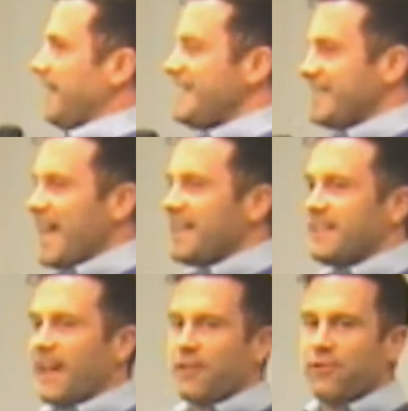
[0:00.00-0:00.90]
he
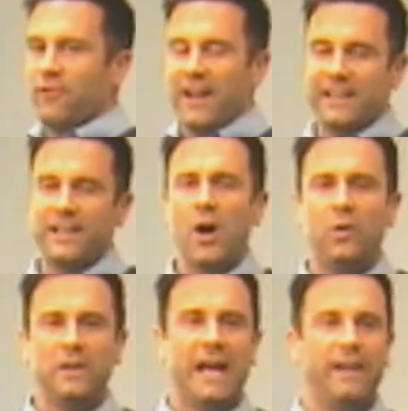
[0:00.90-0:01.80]
said that throughout his
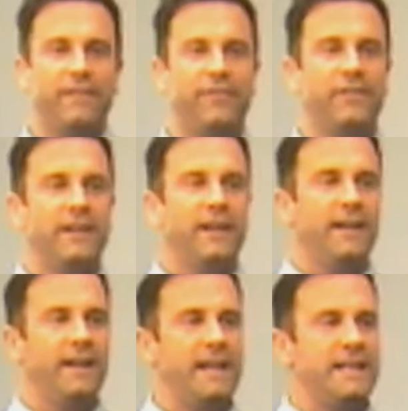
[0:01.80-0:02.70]
whole life,
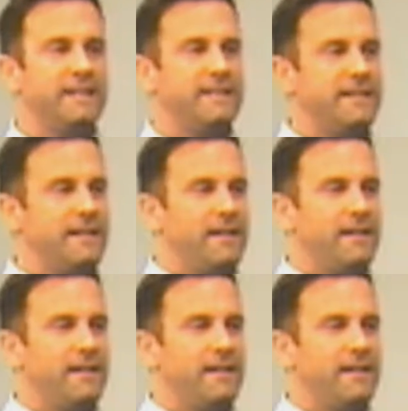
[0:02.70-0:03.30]
he's